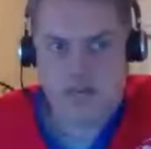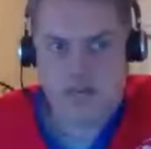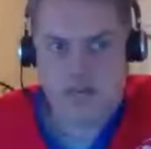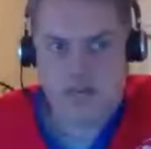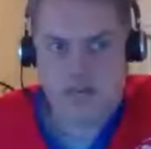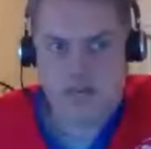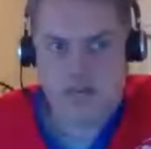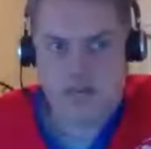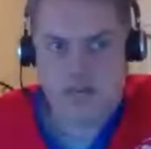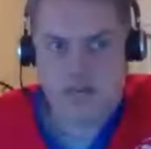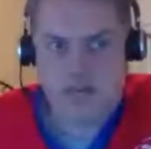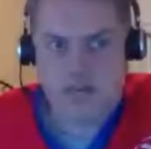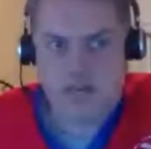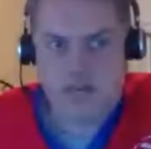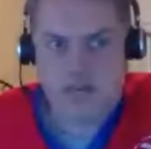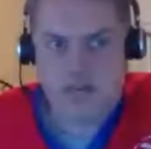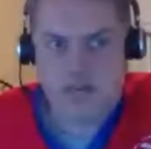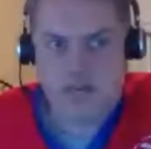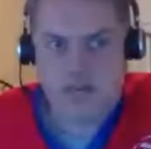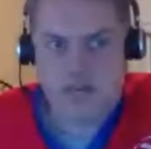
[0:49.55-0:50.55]
cough
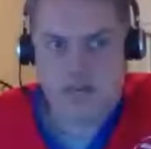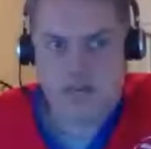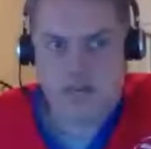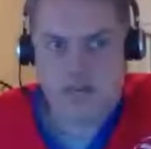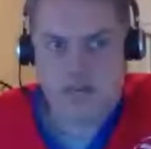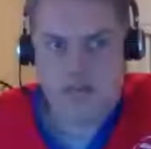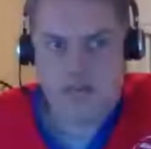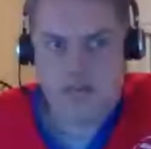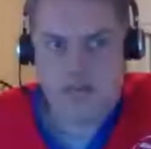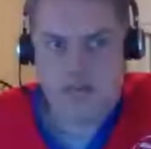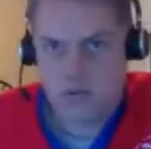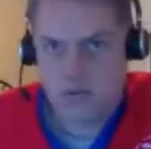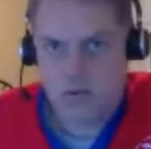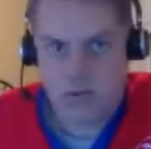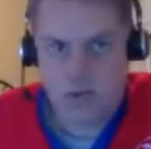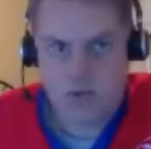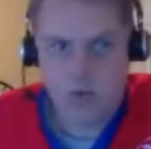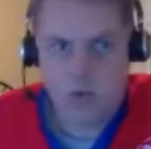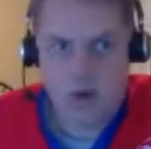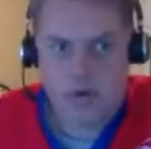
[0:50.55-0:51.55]
or sniff into the
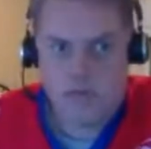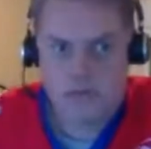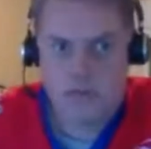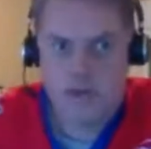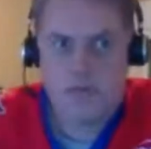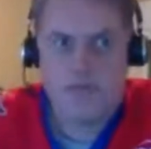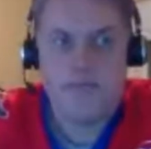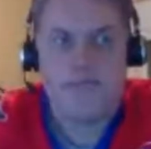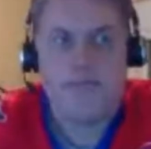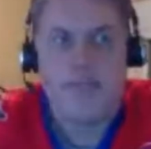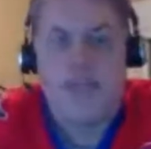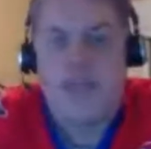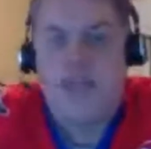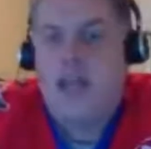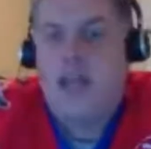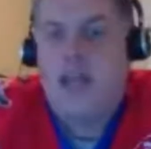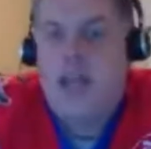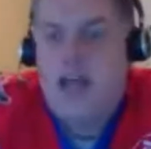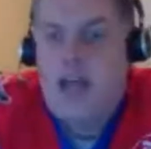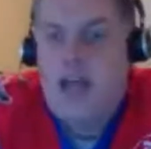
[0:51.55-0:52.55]
microphone too often.
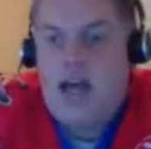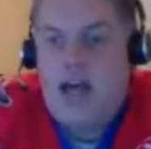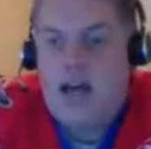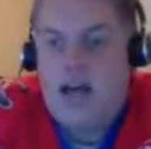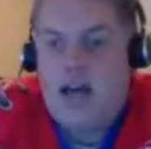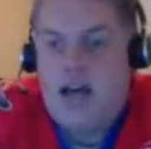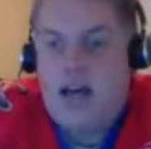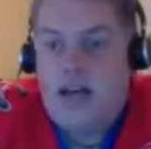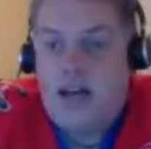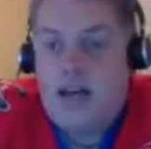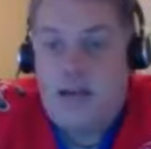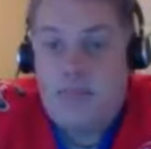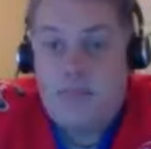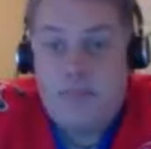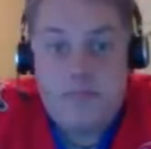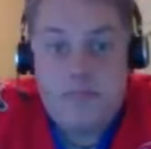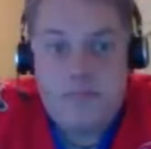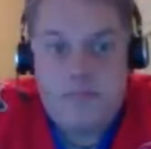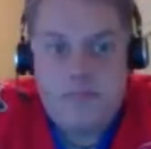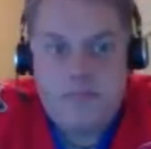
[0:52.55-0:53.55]

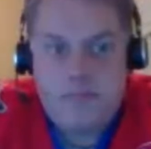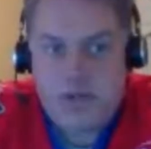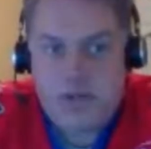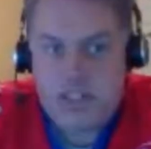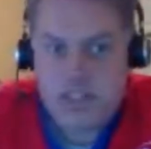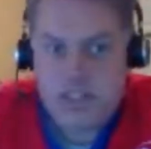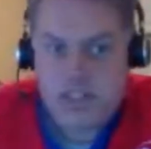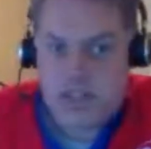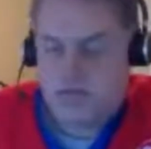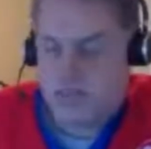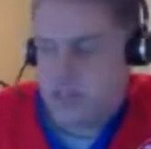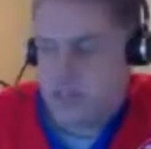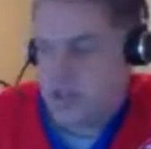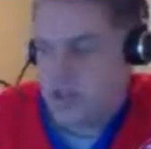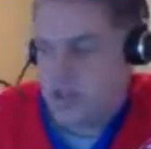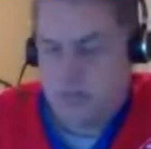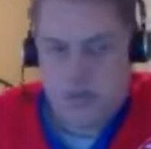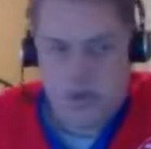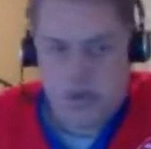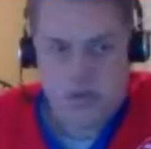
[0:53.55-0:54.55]
Bunch of stuff to
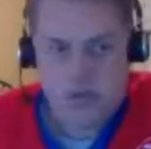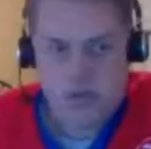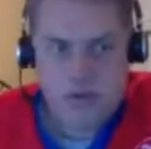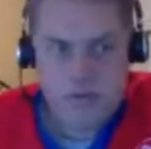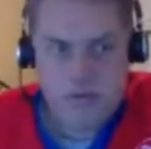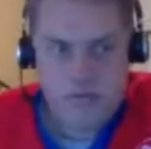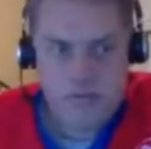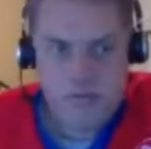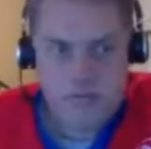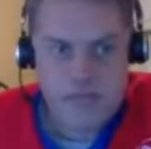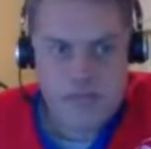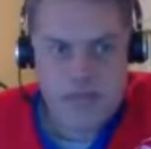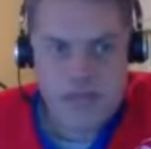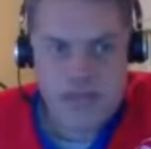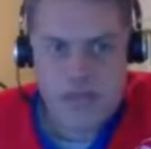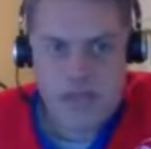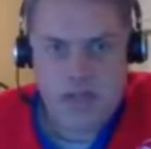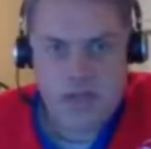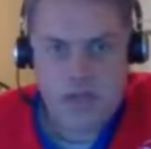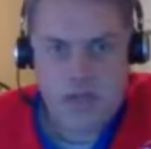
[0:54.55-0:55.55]
talk about.
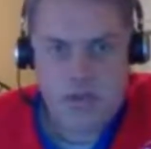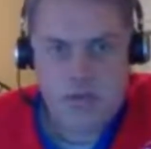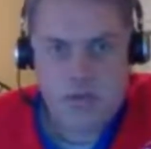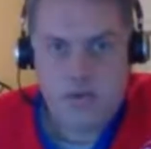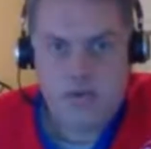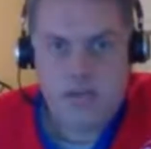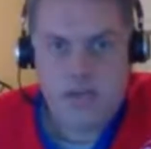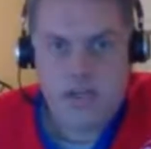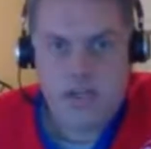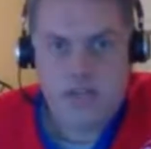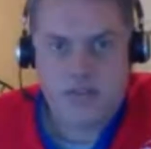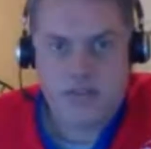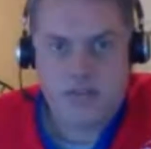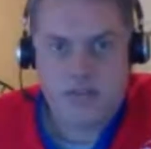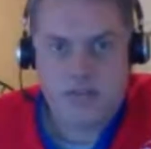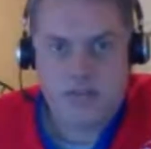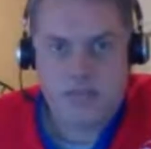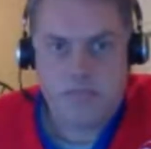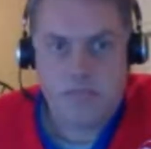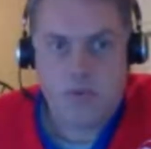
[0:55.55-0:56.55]
We've
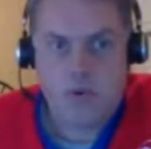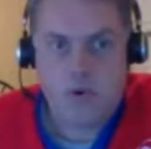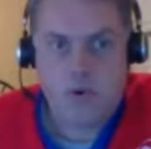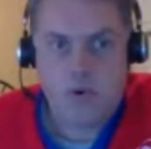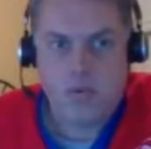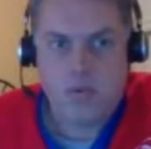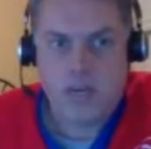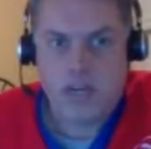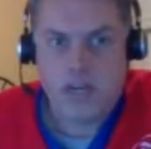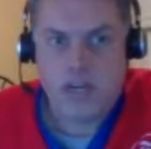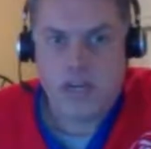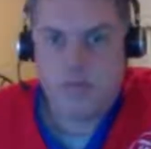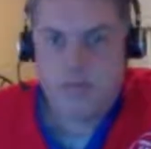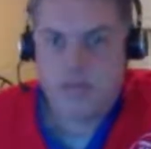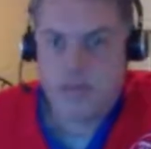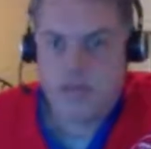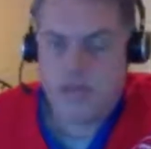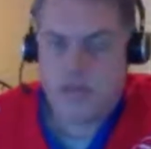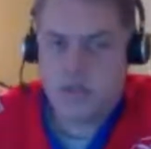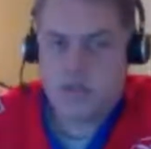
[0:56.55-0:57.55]
got some more
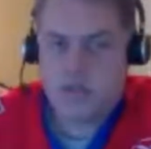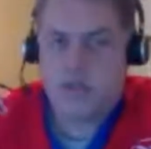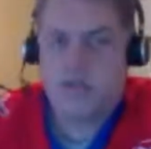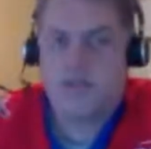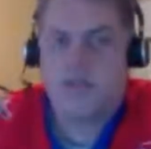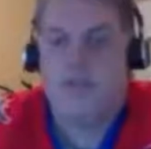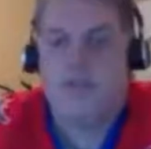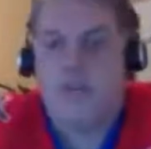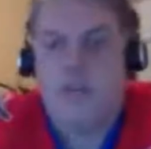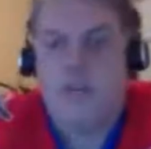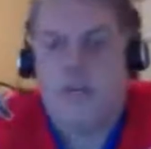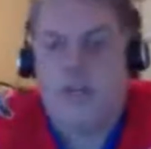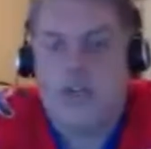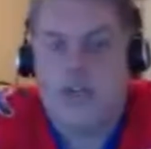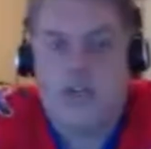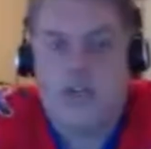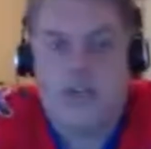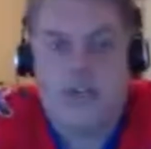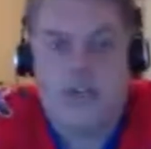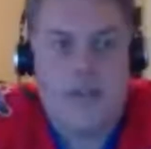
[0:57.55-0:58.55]
retirements
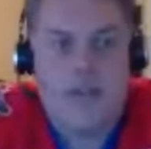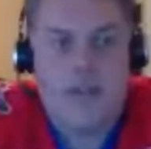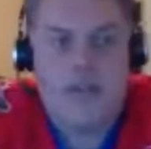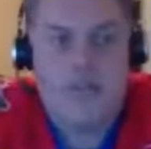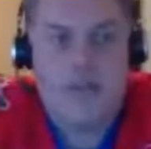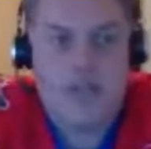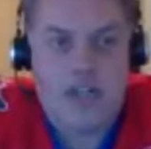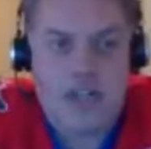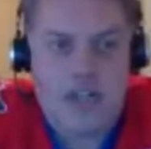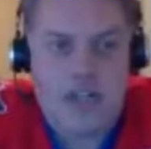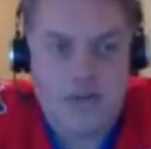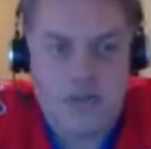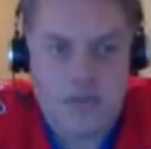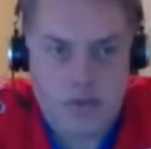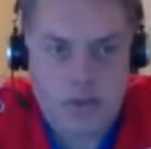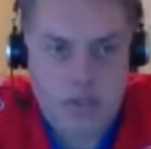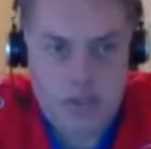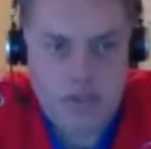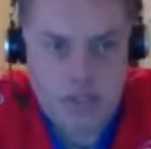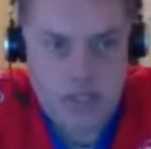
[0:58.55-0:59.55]
that have been
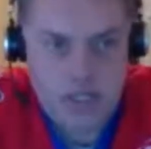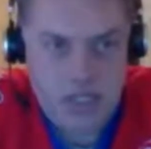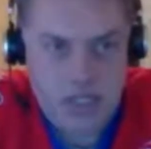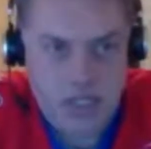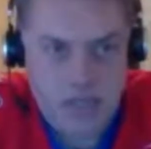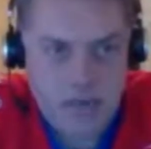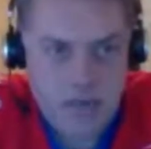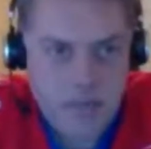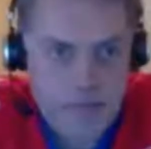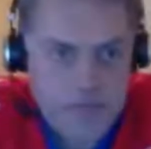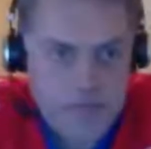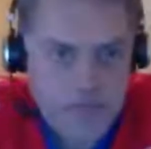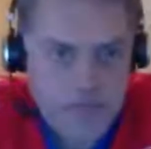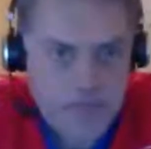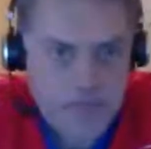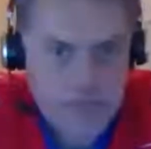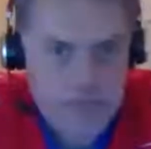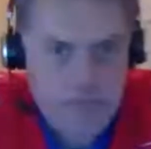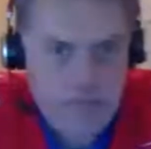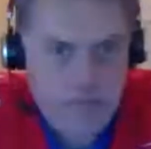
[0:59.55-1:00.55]
announced recently.
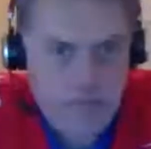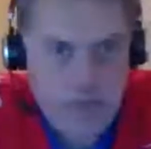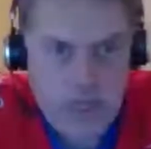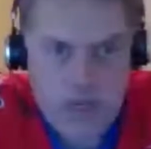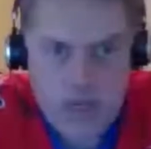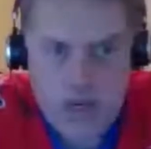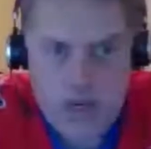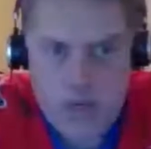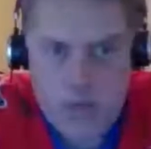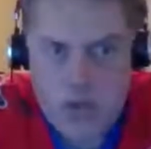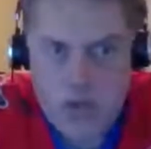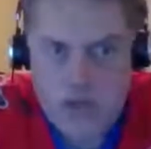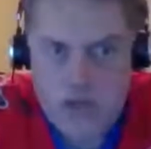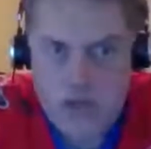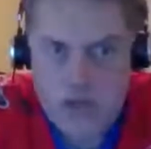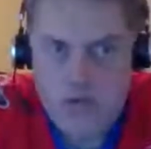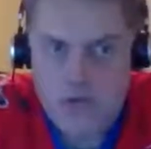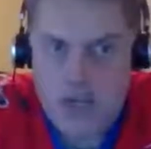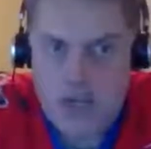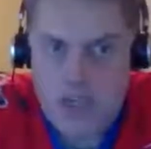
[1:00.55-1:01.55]

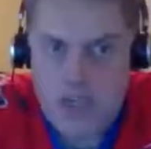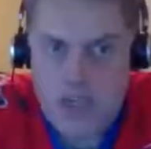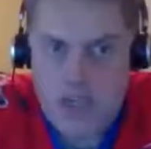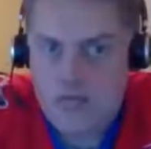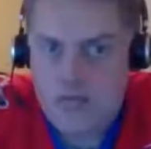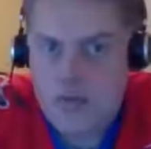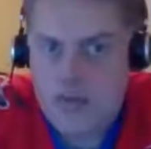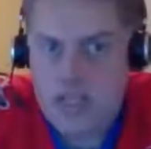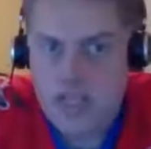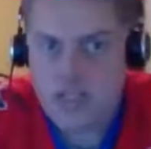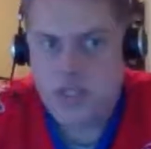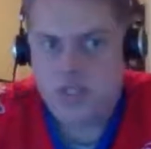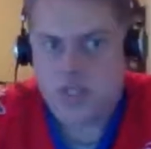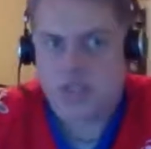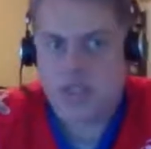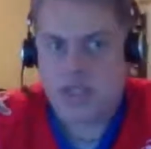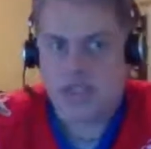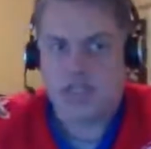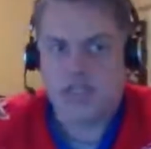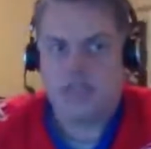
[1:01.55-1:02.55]
One trade,
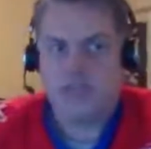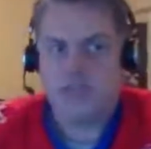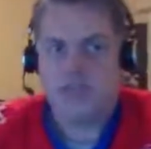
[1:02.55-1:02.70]
free agent